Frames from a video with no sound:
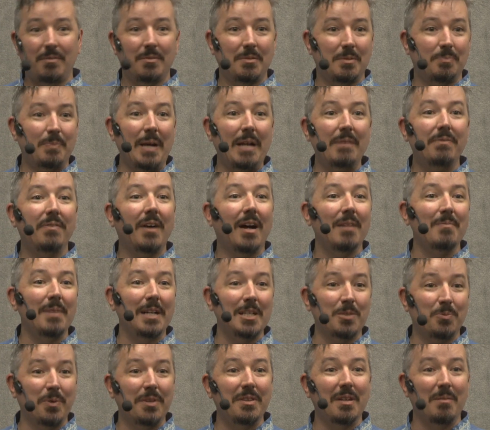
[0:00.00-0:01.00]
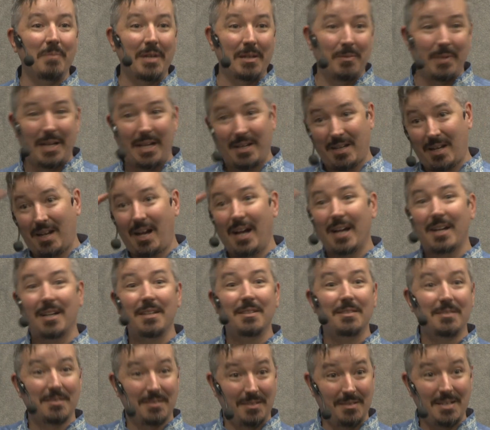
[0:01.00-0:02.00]
spend 5 minutes with them and you'll be like, I
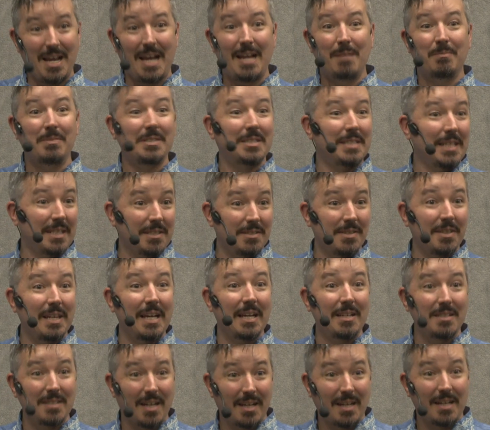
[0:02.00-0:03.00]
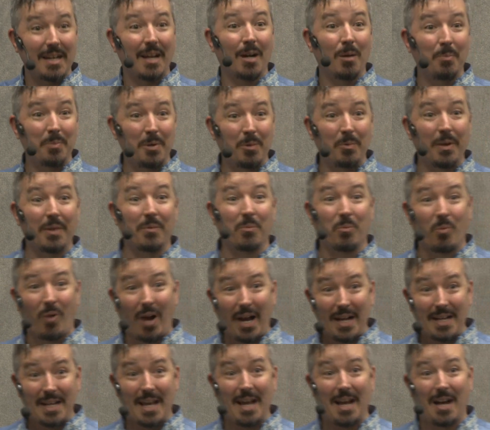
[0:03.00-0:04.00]
can name 6 things I can help you with
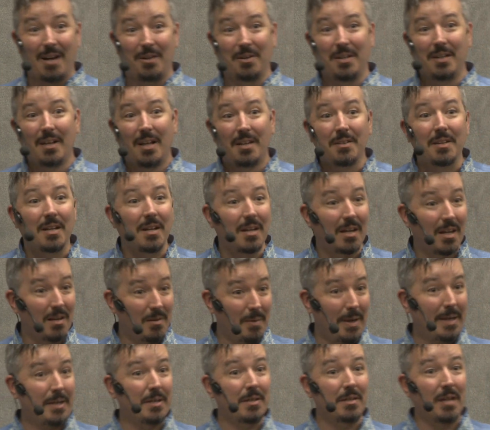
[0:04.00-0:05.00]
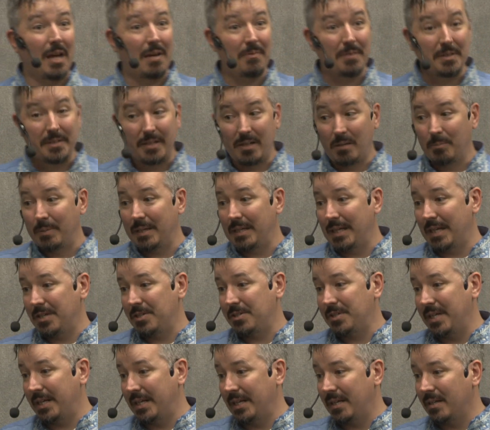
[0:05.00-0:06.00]
right now that are going to make your life a little bit
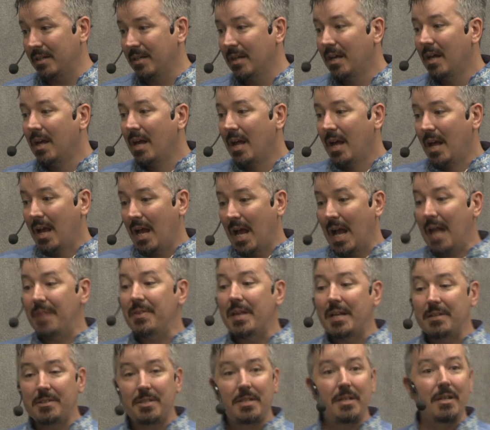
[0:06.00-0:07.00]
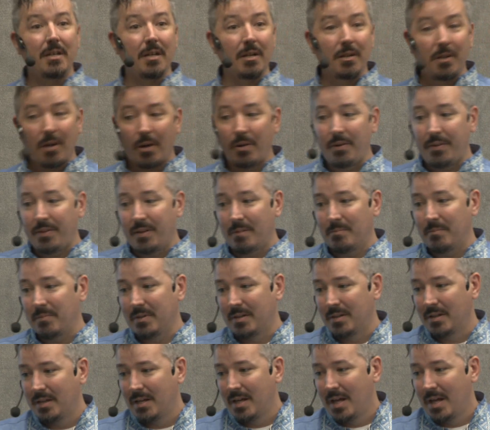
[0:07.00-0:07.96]
less shitty. And then so you can go to them.